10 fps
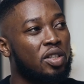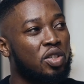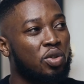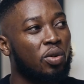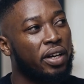
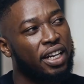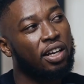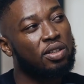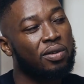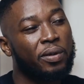So in
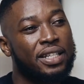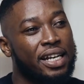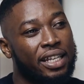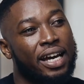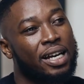a lot of ways,
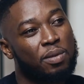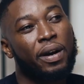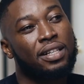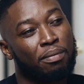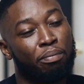I think I
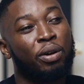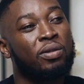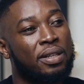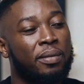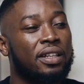aspire to
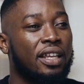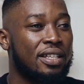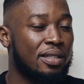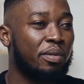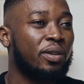build some of the
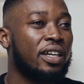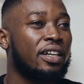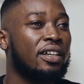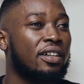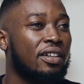things he's
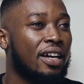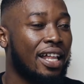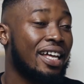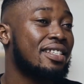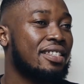building
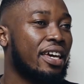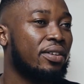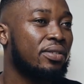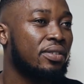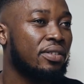at that
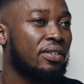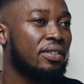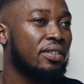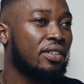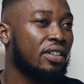scale
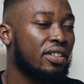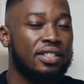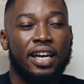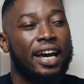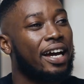
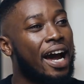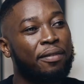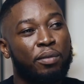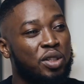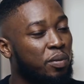because I
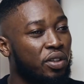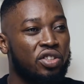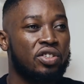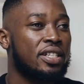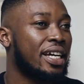have multiple
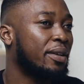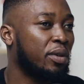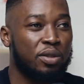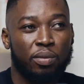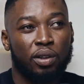interests. I
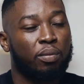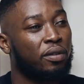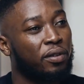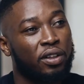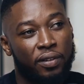want to build a
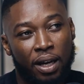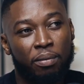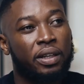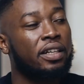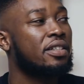portfolio of
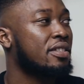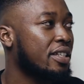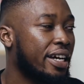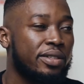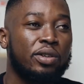companies.
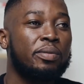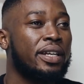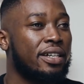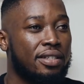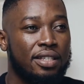Yeah, so it'd
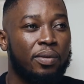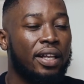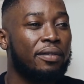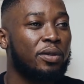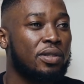be nice to see what
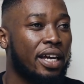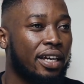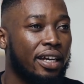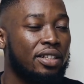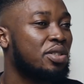that feels
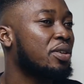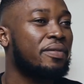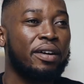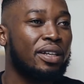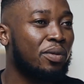like and to know
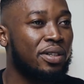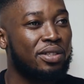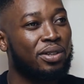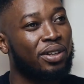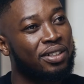if I really
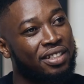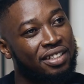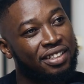want it or not.